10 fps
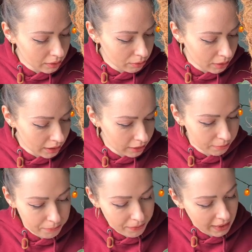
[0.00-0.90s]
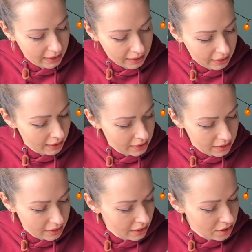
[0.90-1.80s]
you know what?
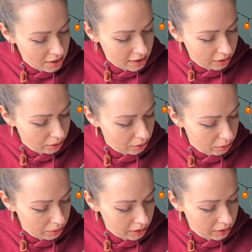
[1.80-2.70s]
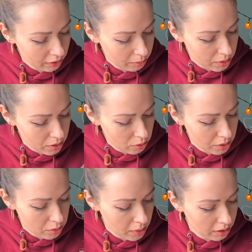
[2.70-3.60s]
Let's just start over. It will be so
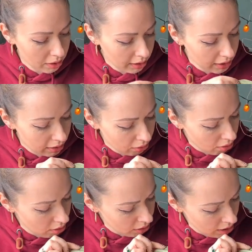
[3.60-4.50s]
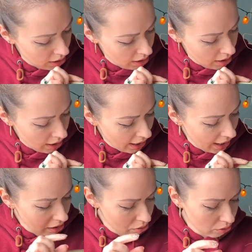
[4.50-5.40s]
much better later on. I
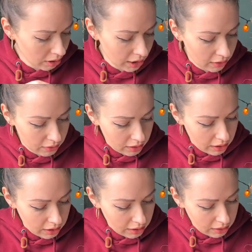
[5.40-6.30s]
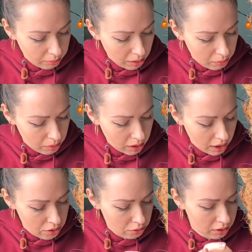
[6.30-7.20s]
actually even think maybe
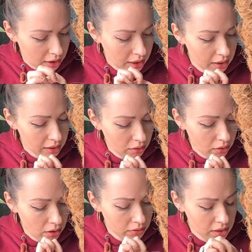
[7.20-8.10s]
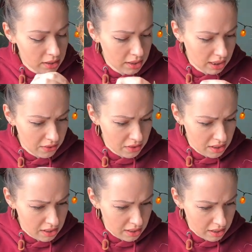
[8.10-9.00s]
I should cut off these leaves
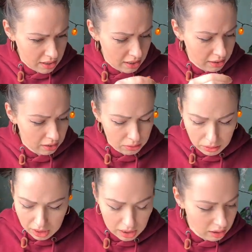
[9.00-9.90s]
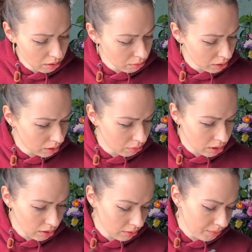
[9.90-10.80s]
since they are started to yellow. You know
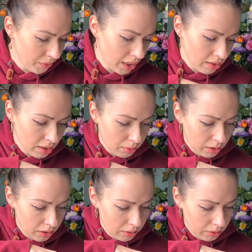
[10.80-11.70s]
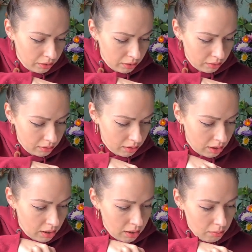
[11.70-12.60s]
what? Yes, I'm gonna do it.
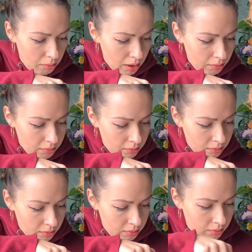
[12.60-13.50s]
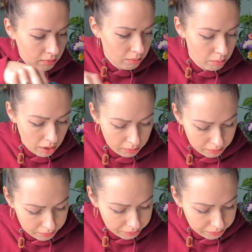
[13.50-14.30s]
Bam, bam.